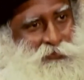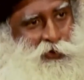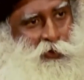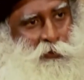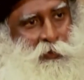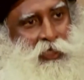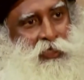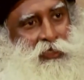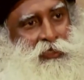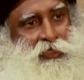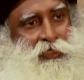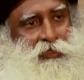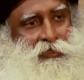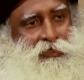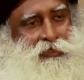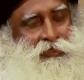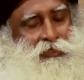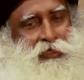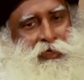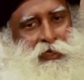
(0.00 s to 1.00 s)
so many
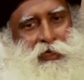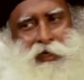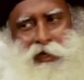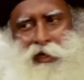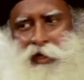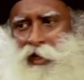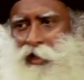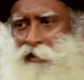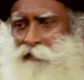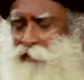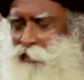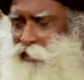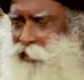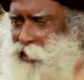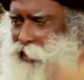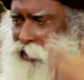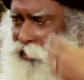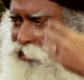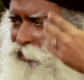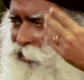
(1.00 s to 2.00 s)
things. Every
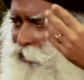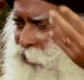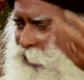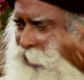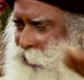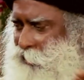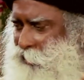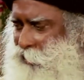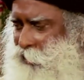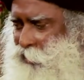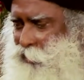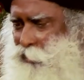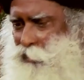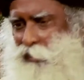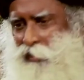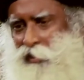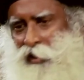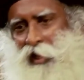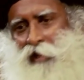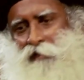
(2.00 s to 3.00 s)
creature has
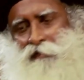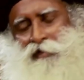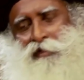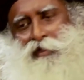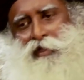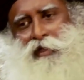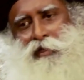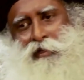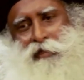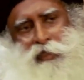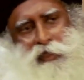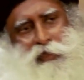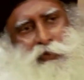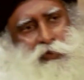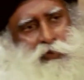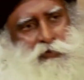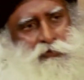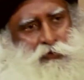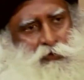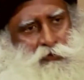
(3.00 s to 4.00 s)
sexual drives, they
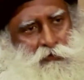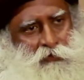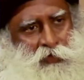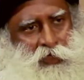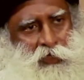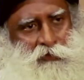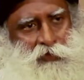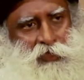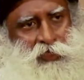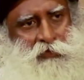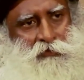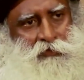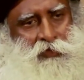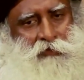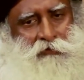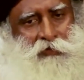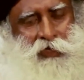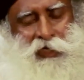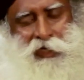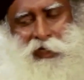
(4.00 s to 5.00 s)
go and fulfill it
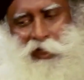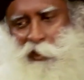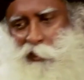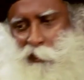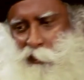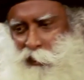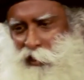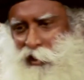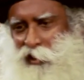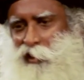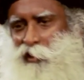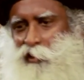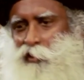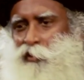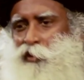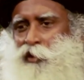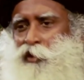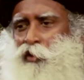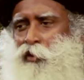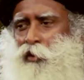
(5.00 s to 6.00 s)
whichever way. We can
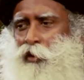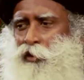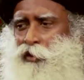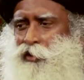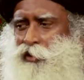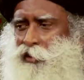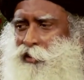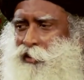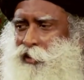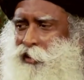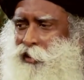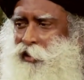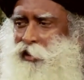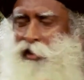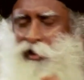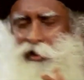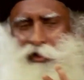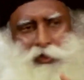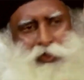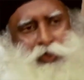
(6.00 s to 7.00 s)
do it consciously,
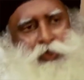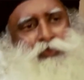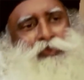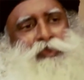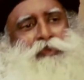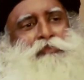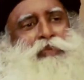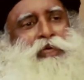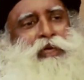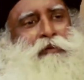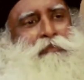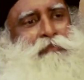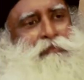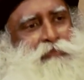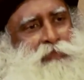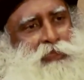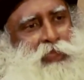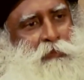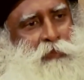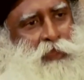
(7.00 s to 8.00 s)
so we become
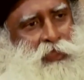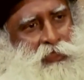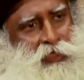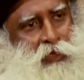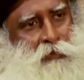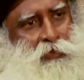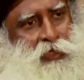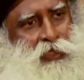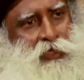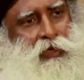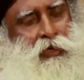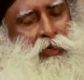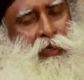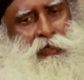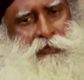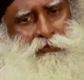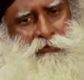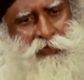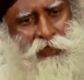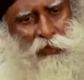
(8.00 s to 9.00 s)
something something.
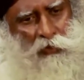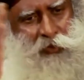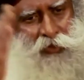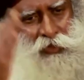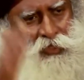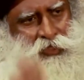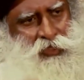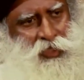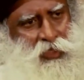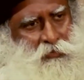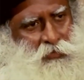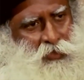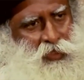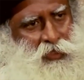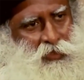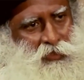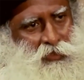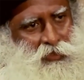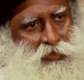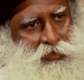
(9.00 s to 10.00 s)
We are doing the same
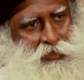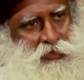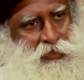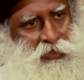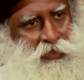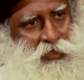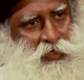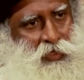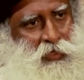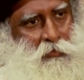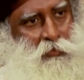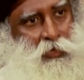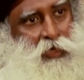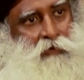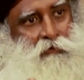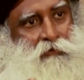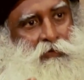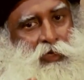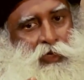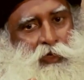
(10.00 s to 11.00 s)
things,
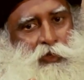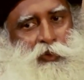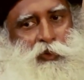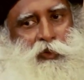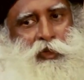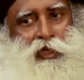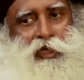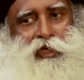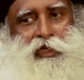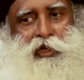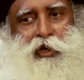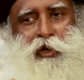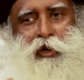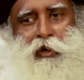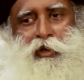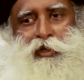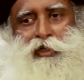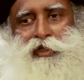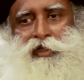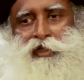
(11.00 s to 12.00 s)
but we are doing it
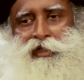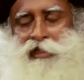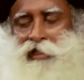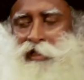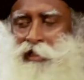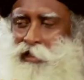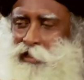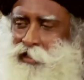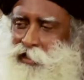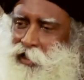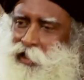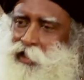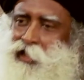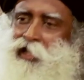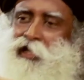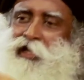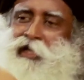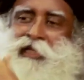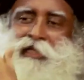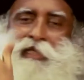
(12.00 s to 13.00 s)
consciously,
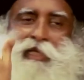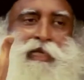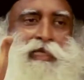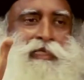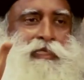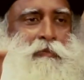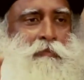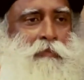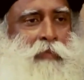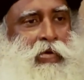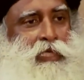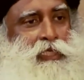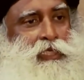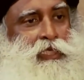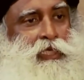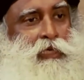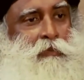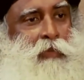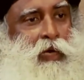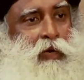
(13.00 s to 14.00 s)
suddenly there is a
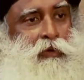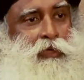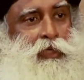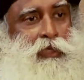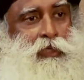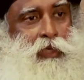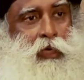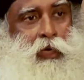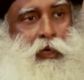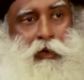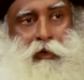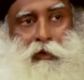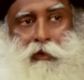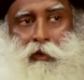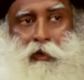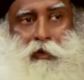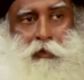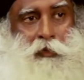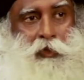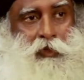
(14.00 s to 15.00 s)
magic about it.
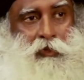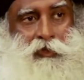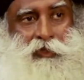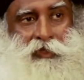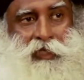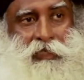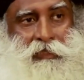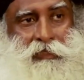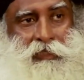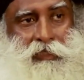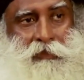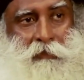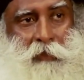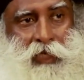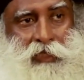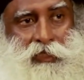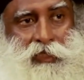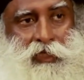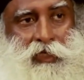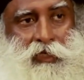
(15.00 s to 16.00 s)
Not because sex is
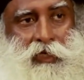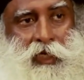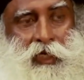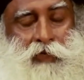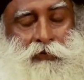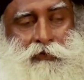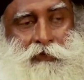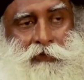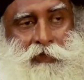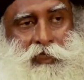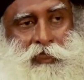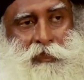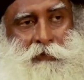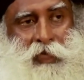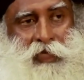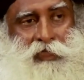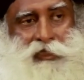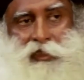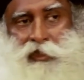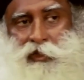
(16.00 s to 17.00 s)
magic, food is
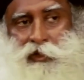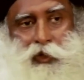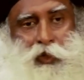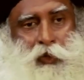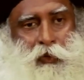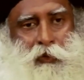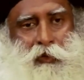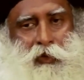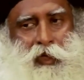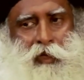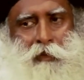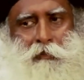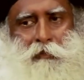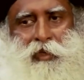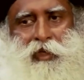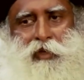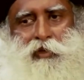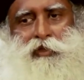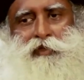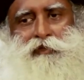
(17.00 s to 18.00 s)
magic, no.
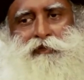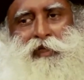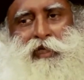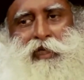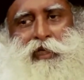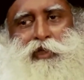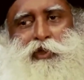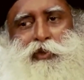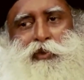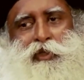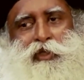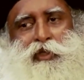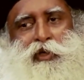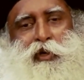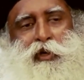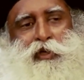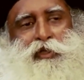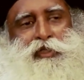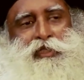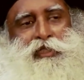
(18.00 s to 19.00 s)
Because we can do it
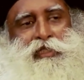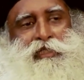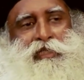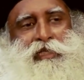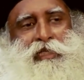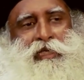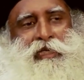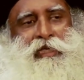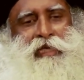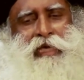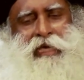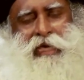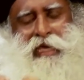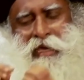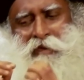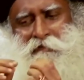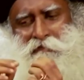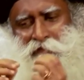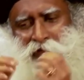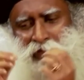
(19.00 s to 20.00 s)
consciously,
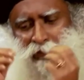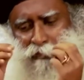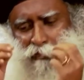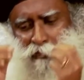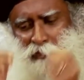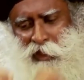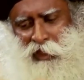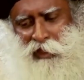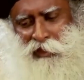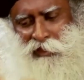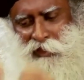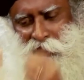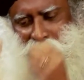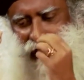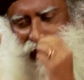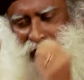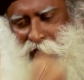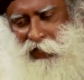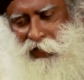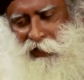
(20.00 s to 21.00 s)
every
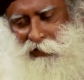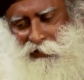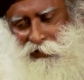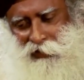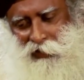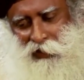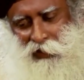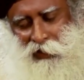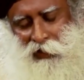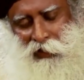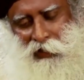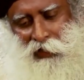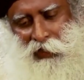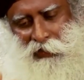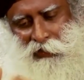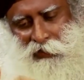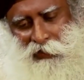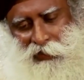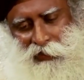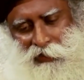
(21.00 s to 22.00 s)
basic act
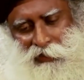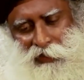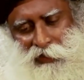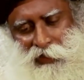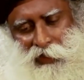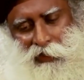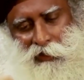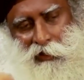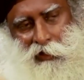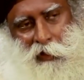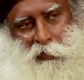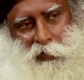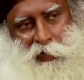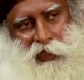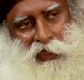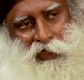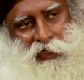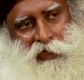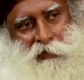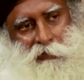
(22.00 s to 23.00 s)
like eating and
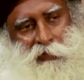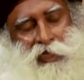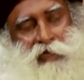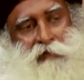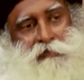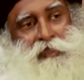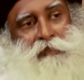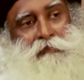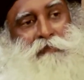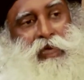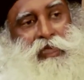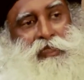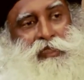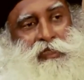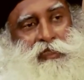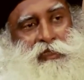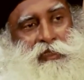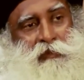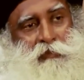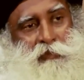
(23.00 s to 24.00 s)
copulating becomes
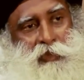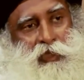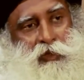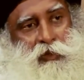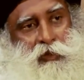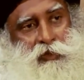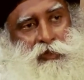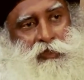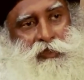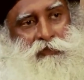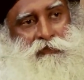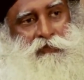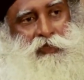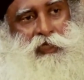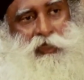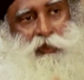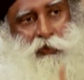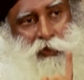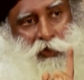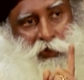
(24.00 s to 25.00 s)
magical because we
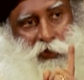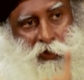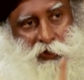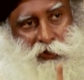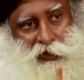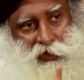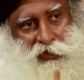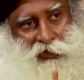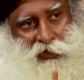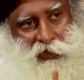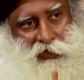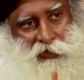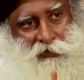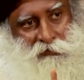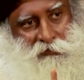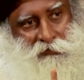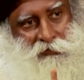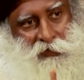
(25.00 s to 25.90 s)
can do it consciously.